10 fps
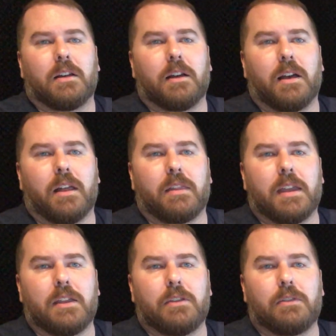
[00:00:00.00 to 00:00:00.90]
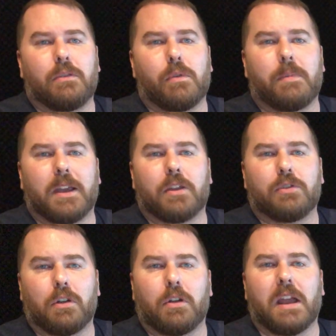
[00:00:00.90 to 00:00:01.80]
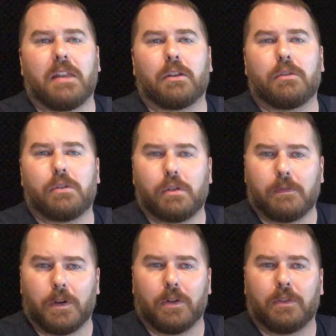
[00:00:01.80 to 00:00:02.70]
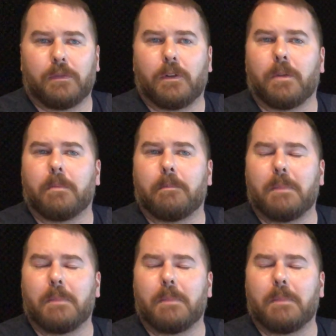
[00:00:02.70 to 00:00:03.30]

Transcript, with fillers: Uh, thank you to Rebecca Sugar and the Crewniverse for